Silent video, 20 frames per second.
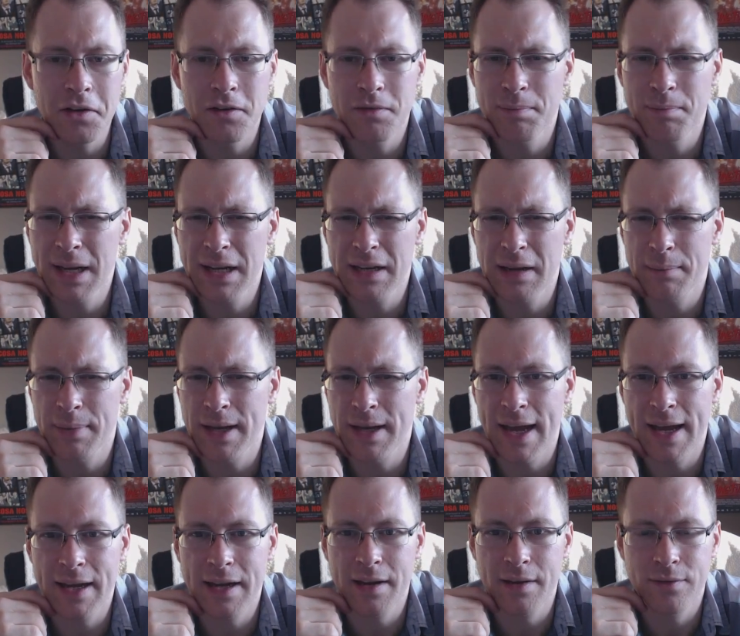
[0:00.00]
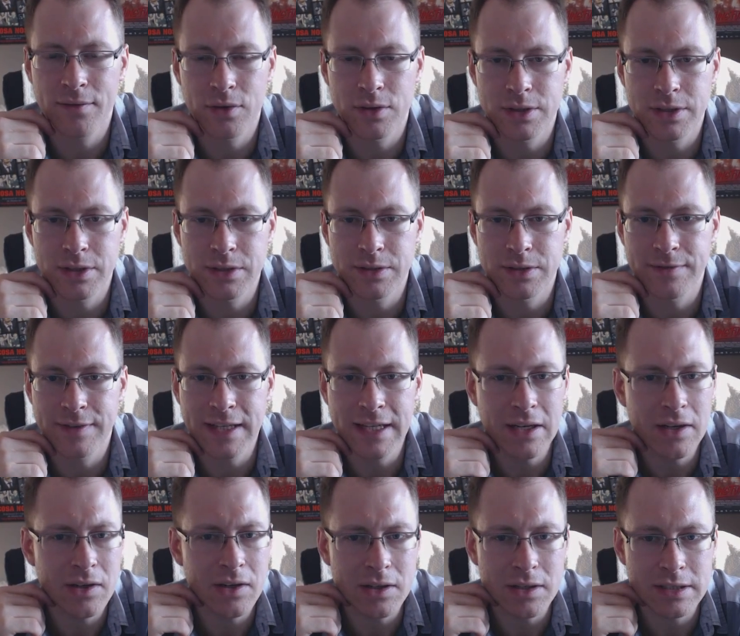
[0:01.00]
of picked up a liking for those
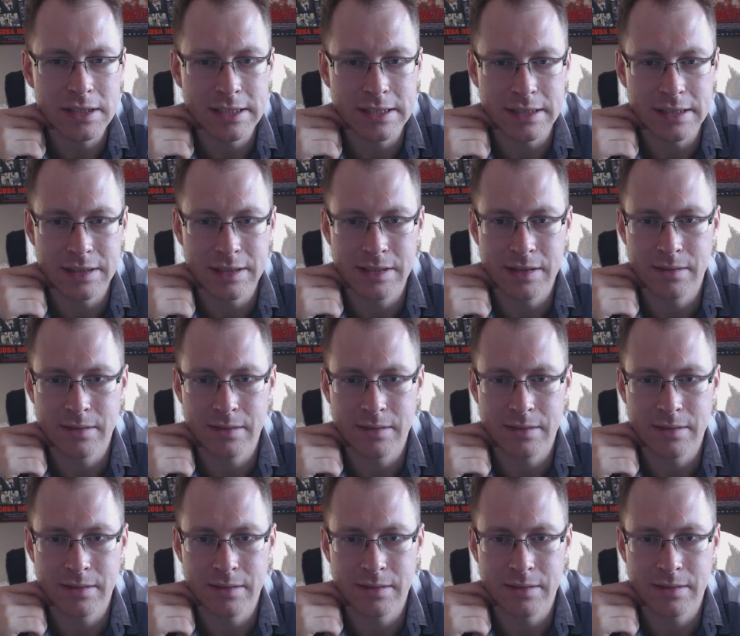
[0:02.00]
vlogs.